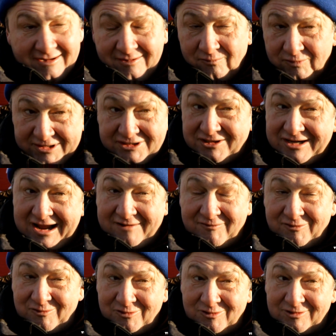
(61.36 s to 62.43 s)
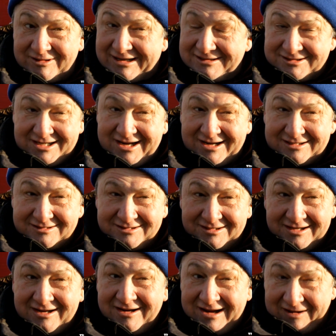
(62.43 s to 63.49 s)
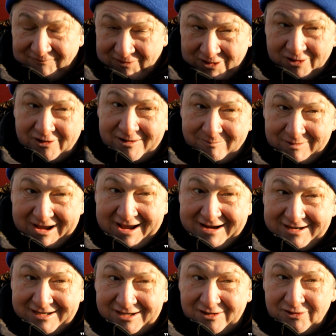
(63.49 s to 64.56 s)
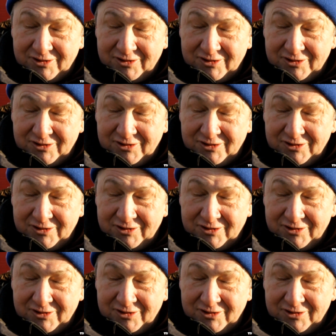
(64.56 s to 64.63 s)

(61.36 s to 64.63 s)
We should have a rule that says, if you're going to buy here,